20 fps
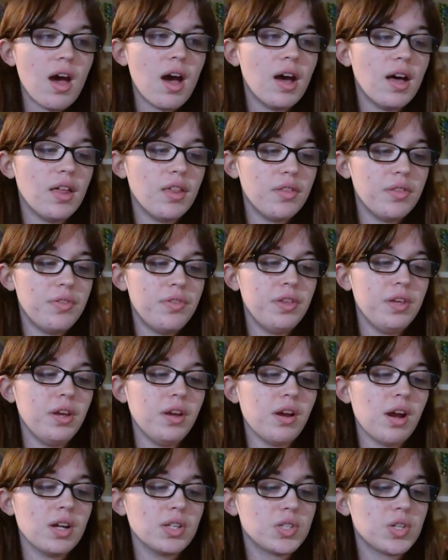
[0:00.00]
uh, the
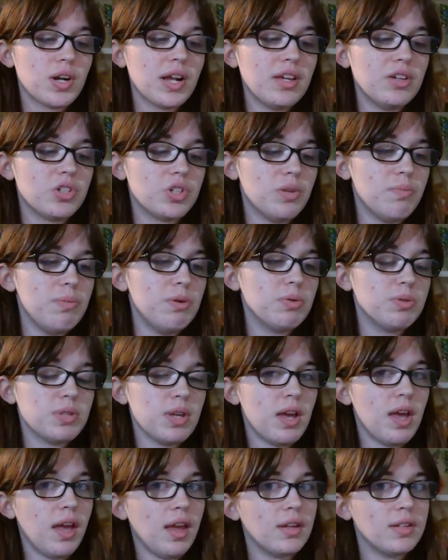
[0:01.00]
concert at
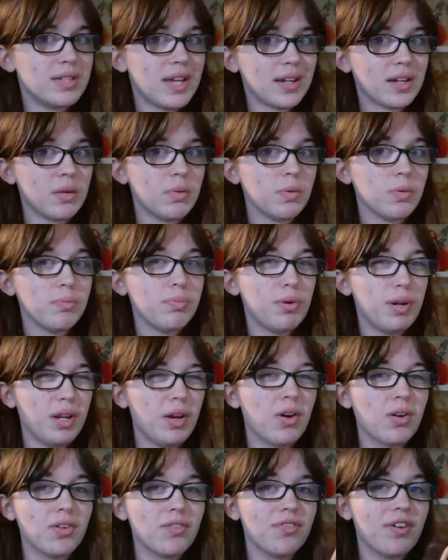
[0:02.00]
Musa and Tecna were pretty
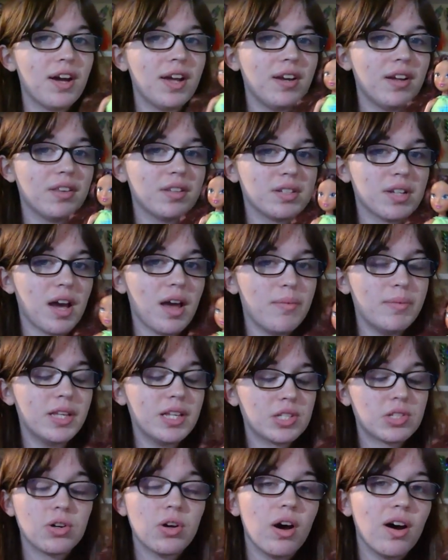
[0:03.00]
hard to find at the time, and
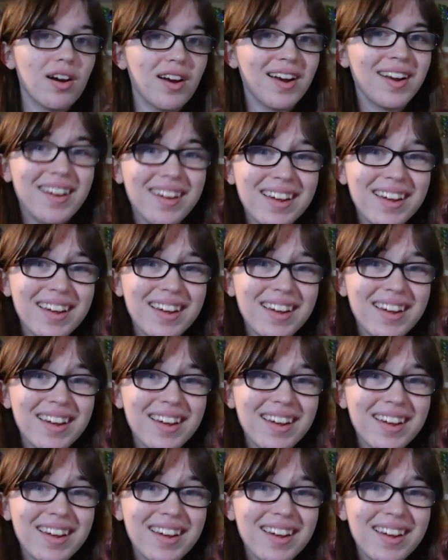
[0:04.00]
they still are.